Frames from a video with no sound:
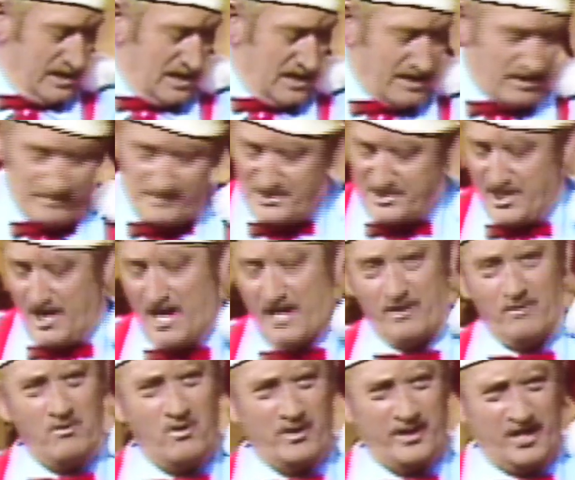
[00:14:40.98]
the light off. He said, I
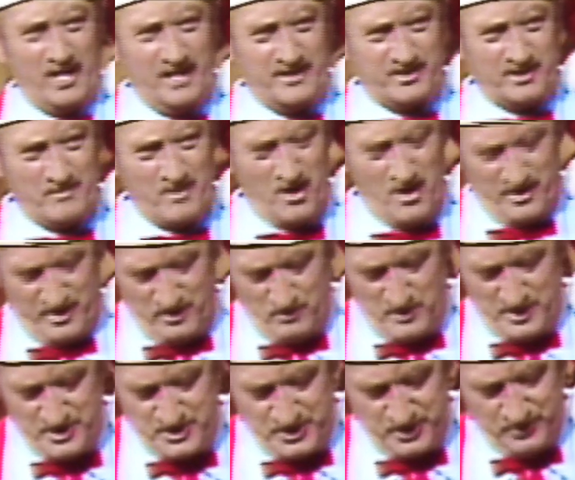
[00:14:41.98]
don't want to got some argue
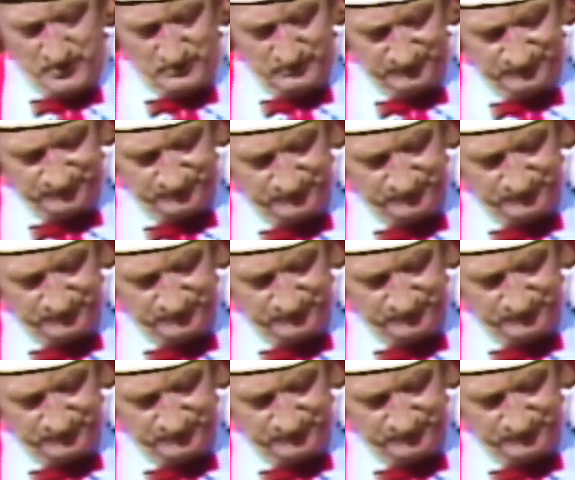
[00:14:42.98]
with you.